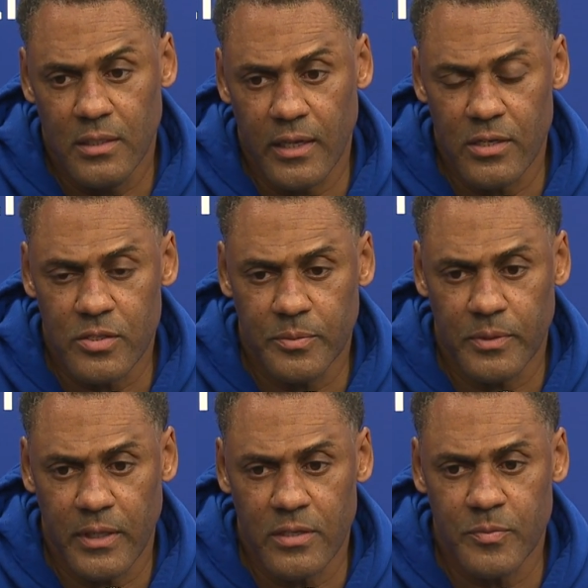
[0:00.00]
there's
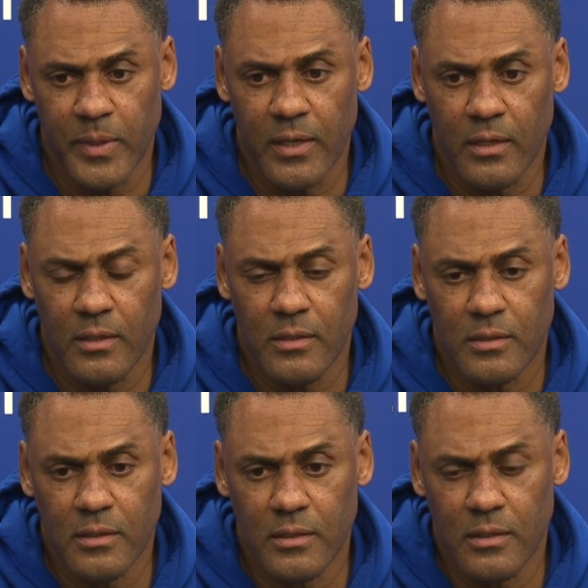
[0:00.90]
been a
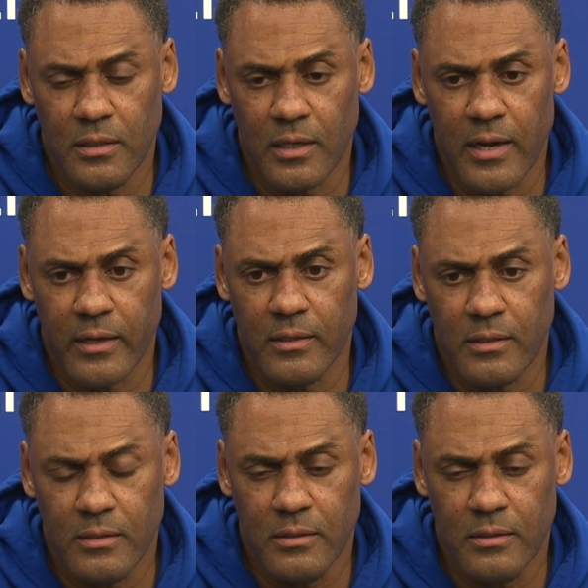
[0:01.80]
lot of